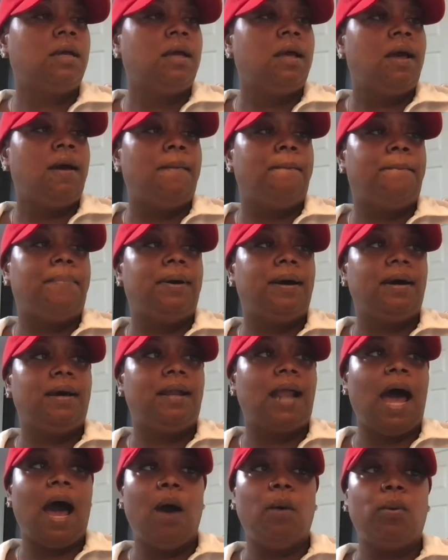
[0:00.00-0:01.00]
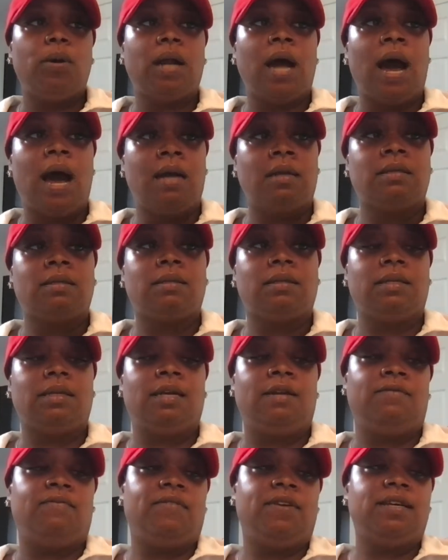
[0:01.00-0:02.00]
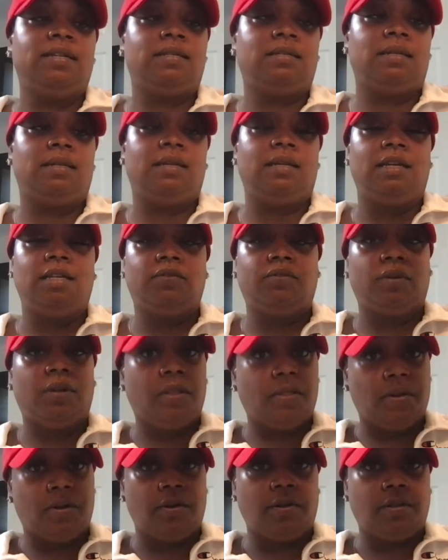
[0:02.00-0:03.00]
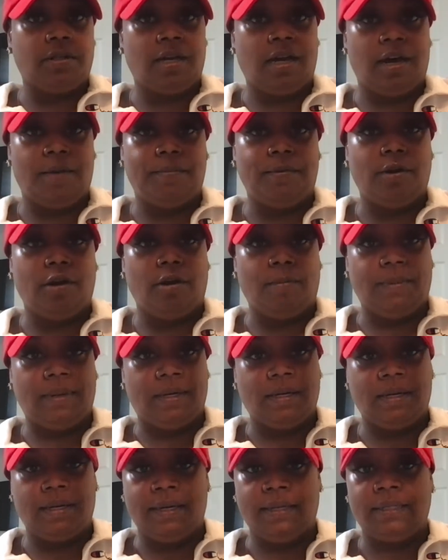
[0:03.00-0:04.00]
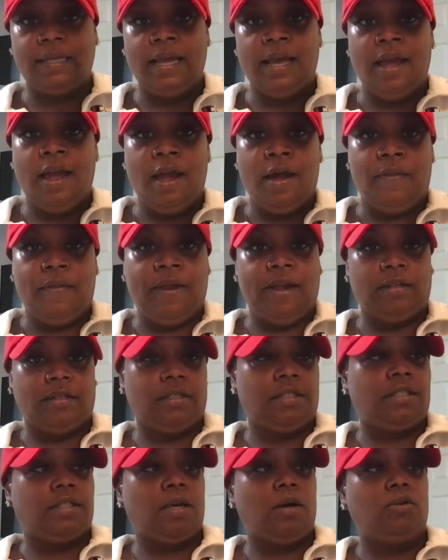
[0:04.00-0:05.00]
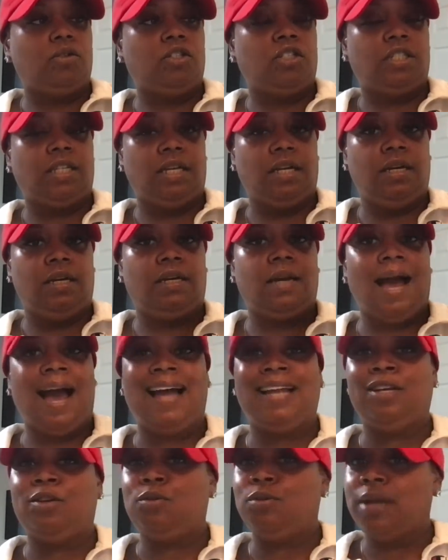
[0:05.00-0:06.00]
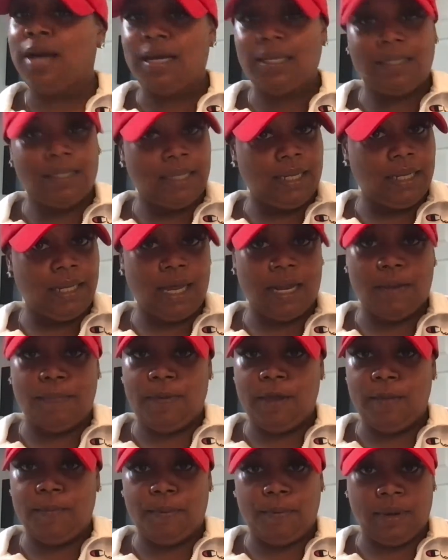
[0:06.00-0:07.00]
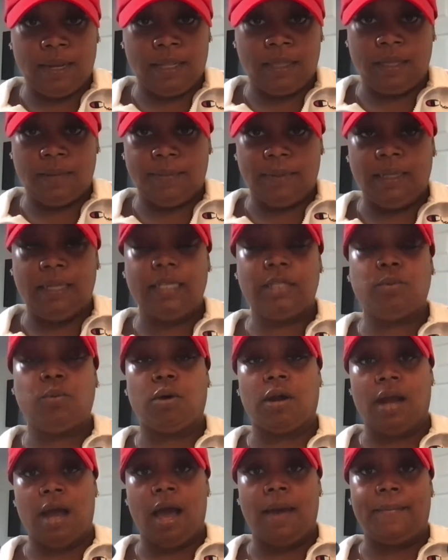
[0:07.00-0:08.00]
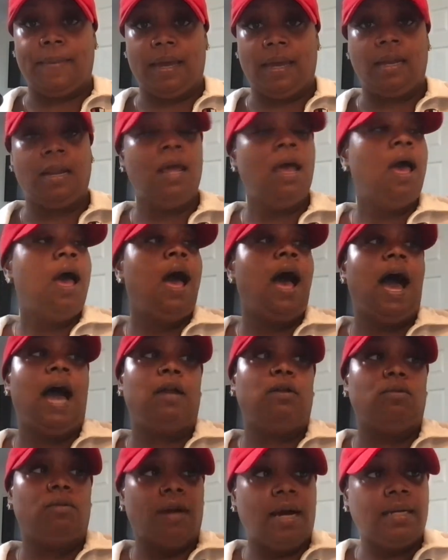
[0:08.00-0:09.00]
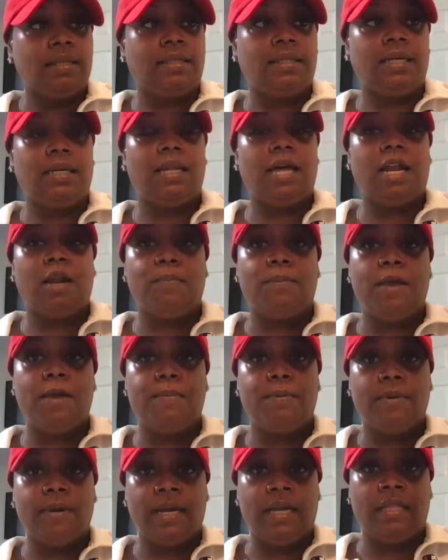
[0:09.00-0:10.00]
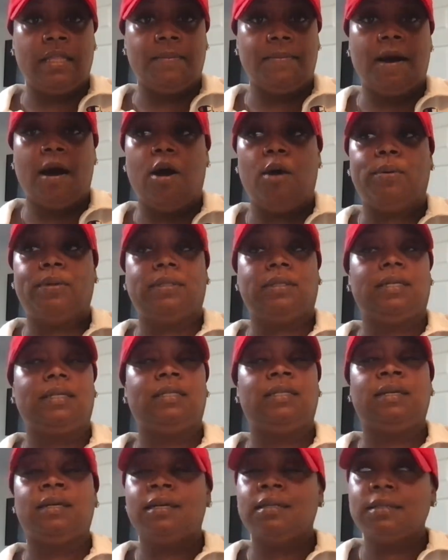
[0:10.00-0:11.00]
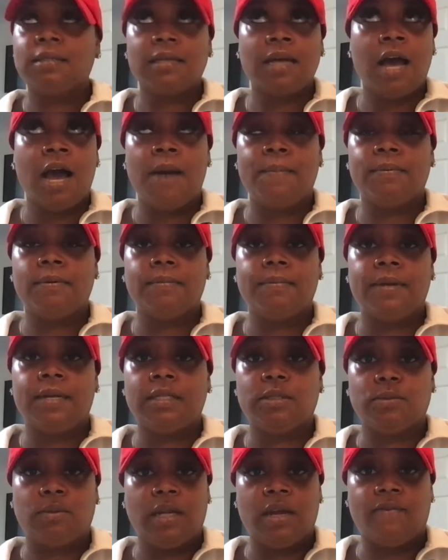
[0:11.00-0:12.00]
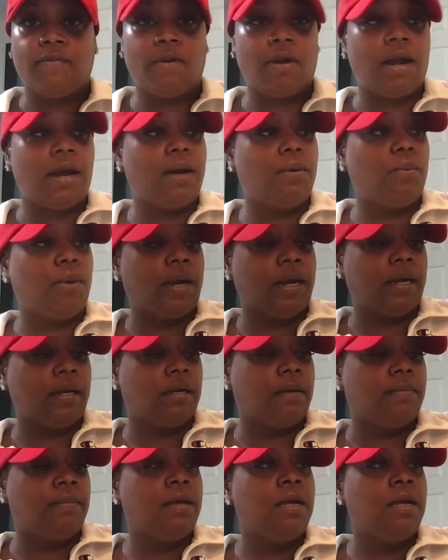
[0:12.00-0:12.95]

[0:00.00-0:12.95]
but I would honestly invest in these for the third time, y'all, because they're just so chic. I do not see a lot of people in them, at least where I'm at. I do not see a lot of people in them. I always get tons of compliments whenever I wear them.